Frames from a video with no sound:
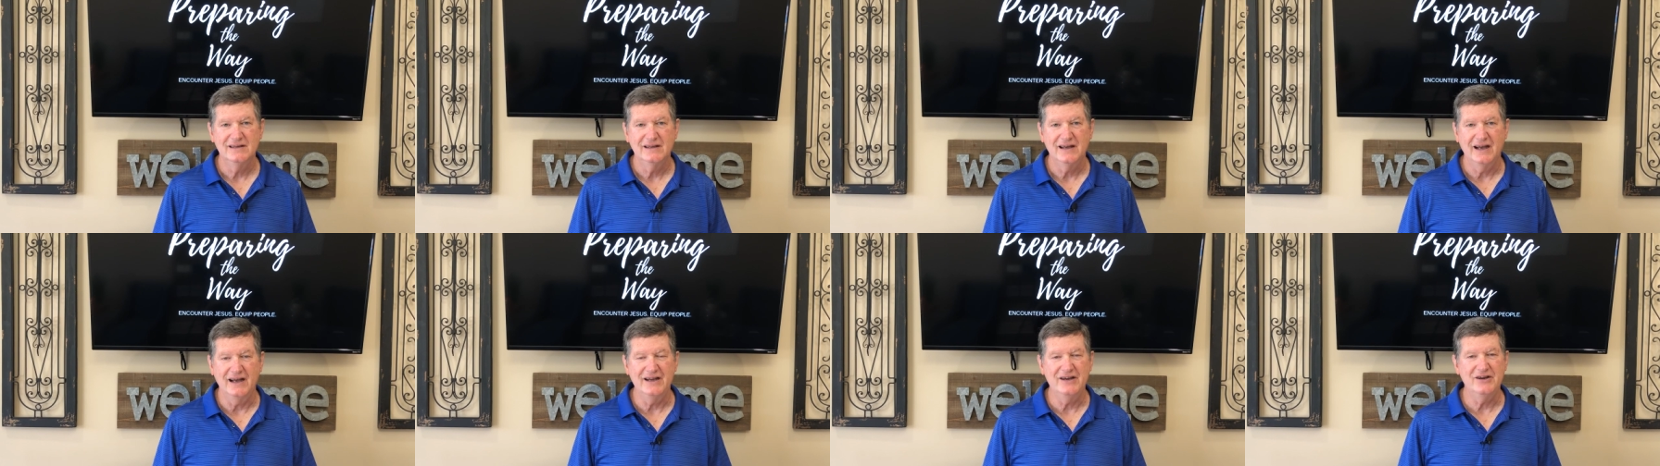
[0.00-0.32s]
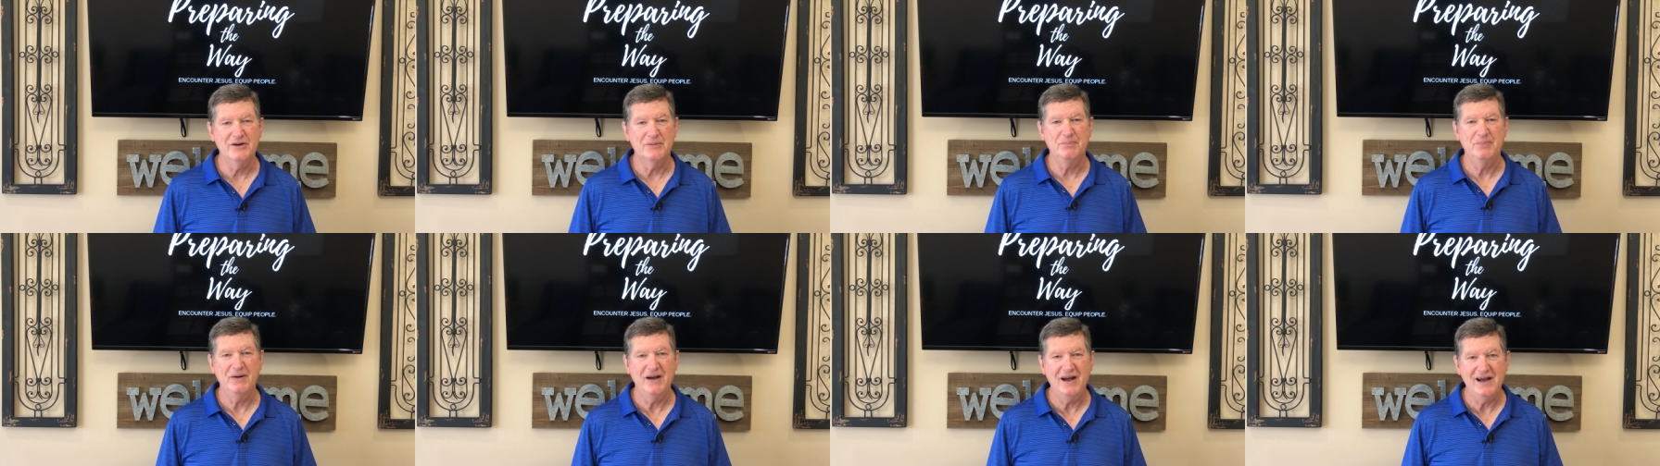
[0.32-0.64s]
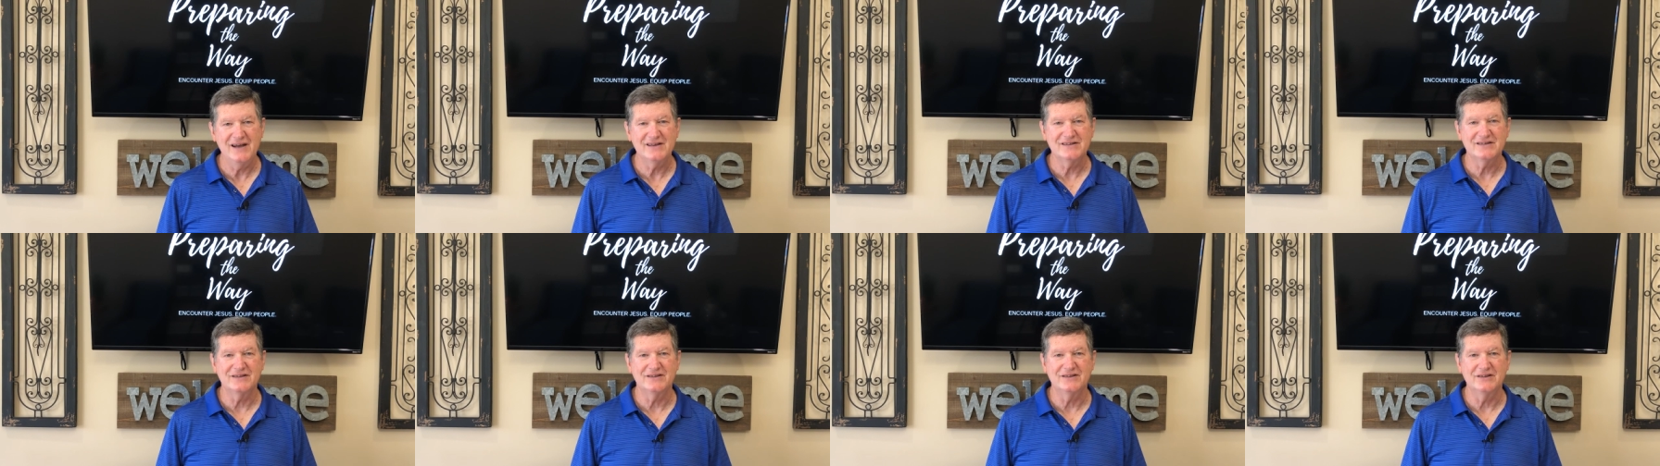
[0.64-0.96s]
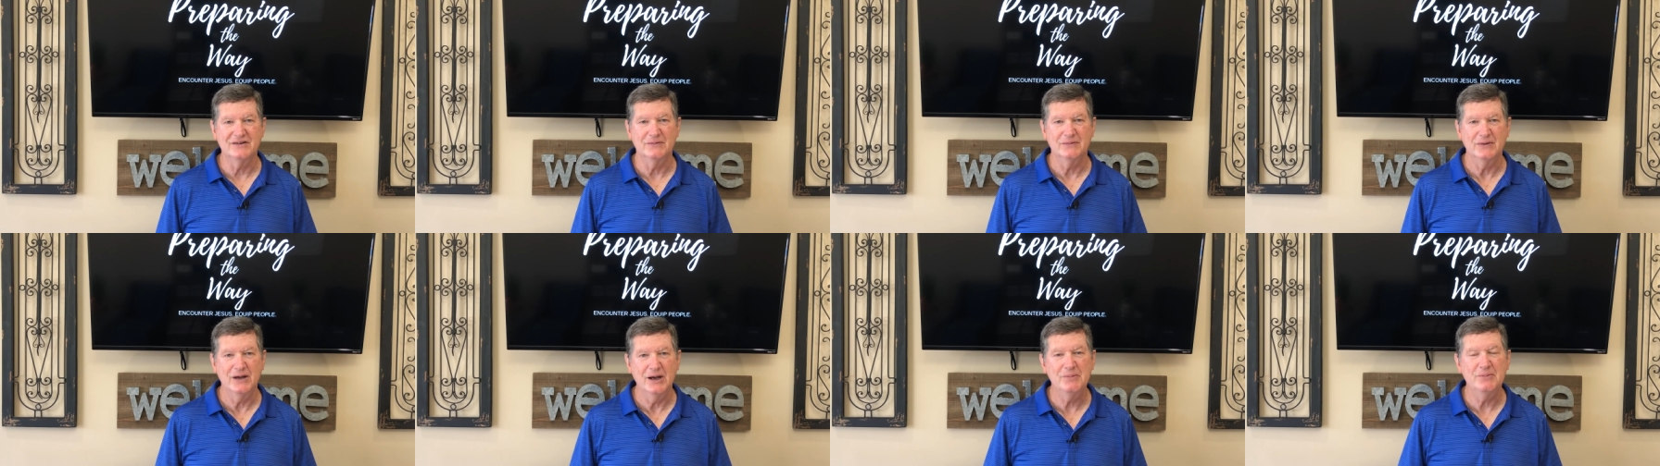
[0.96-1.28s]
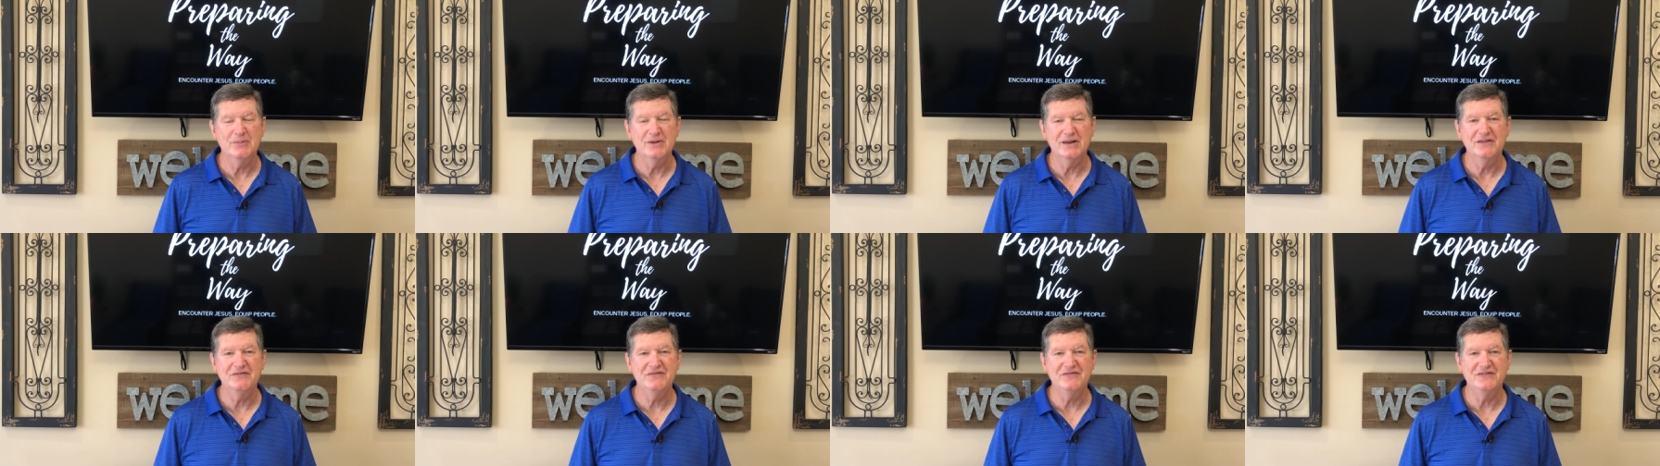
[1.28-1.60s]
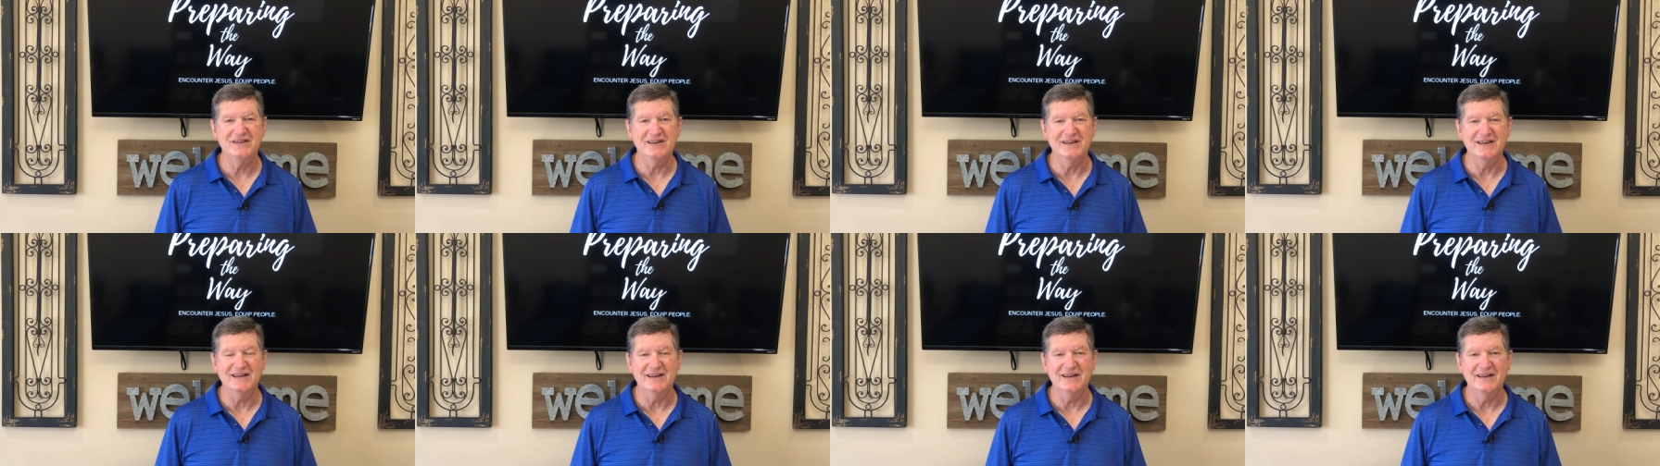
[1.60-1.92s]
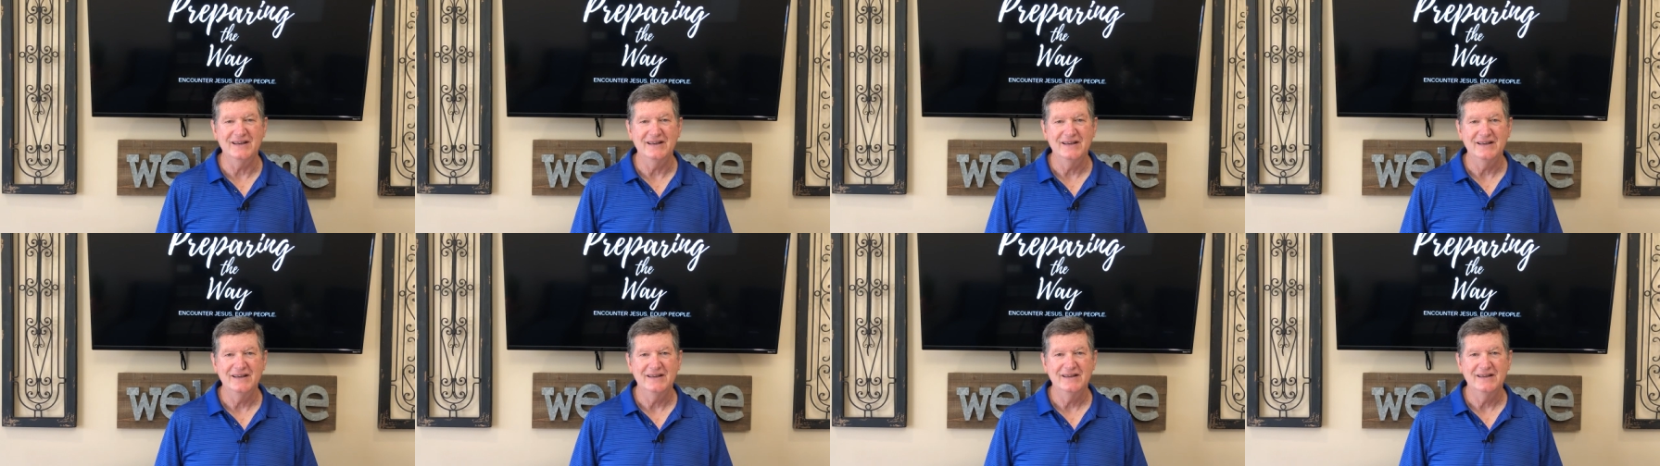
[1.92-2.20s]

I hear positive, uplifting